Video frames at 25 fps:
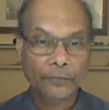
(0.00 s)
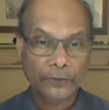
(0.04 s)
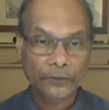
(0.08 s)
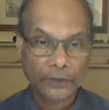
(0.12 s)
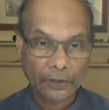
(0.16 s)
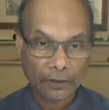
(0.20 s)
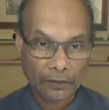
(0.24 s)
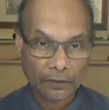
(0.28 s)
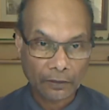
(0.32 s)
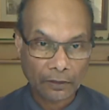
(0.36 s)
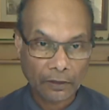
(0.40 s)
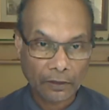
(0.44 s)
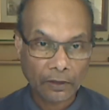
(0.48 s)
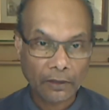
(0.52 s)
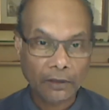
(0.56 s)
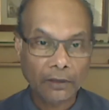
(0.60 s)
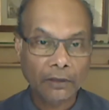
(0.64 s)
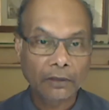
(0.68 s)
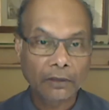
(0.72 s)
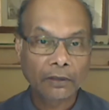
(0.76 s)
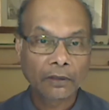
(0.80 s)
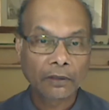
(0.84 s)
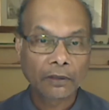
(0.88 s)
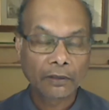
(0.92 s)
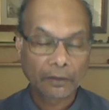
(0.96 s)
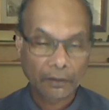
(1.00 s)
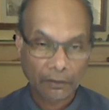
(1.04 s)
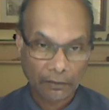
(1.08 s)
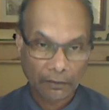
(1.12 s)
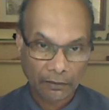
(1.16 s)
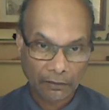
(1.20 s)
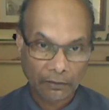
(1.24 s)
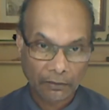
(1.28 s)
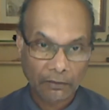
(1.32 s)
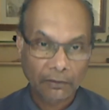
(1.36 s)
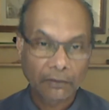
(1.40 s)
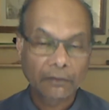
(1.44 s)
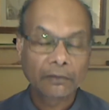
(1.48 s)
Which is the key
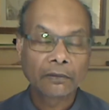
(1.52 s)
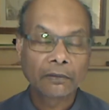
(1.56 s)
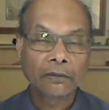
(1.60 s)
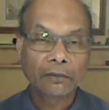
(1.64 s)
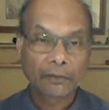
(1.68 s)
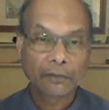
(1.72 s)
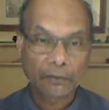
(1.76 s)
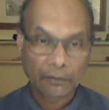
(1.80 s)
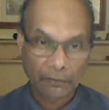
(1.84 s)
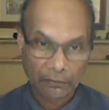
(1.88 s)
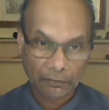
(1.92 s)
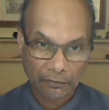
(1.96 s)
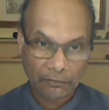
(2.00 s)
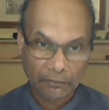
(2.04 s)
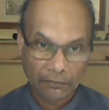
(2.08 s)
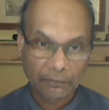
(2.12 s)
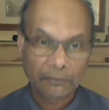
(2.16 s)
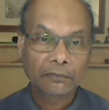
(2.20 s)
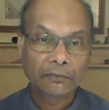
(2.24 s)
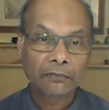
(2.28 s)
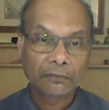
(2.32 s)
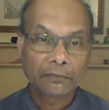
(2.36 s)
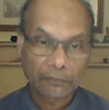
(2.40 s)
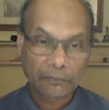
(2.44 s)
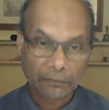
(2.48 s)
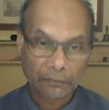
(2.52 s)
behind all of these